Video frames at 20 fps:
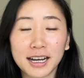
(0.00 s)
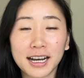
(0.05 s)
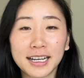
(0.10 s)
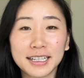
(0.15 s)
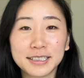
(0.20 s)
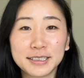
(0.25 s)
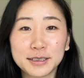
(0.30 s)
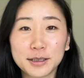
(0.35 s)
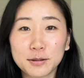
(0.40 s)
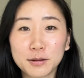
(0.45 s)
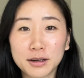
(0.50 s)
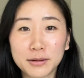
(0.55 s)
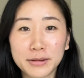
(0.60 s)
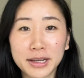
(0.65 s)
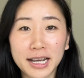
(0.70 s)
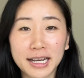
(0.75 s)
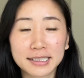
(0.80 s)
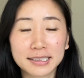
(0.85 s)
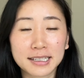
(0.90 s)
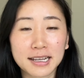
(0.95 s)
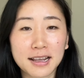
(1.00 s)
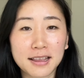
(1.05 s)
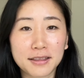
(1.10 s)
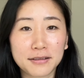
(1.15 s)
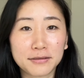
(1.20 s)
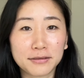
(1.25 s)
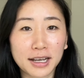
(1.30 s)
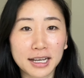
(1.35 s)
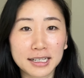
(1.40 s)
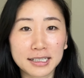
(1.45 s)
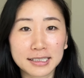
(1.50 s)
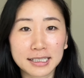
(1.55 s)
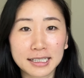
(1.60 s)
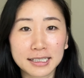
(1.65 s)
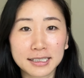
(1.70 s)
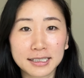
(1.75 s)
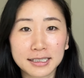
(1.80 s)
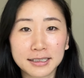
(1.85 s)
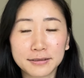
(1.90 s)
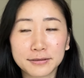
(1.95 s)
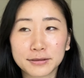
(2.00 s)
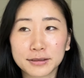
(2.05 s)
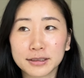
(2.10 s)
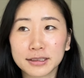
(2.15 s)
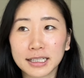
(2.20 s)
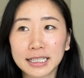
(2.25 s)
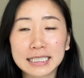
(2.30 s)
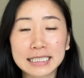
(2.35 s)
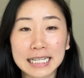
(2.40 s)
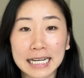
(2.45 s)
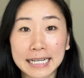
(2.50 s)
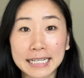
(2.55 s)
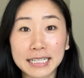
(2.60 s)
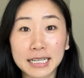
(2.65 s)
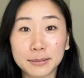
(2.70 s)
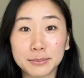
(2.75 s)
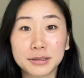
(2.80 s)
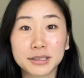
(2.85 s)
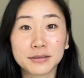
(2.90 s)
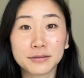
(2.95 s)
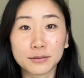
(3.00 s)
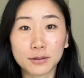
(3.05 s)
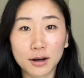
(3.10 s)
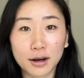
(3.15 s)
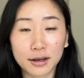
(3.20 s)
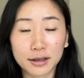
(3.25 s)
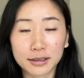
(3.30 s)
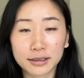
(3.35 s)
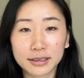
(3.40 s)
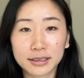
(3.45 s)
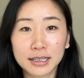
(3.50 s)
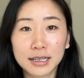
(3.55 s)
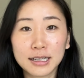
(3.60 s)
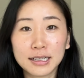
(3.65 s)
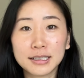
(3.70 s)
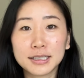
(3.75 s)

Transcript: I don't want to be asking the flight attendant for like ten cups of water.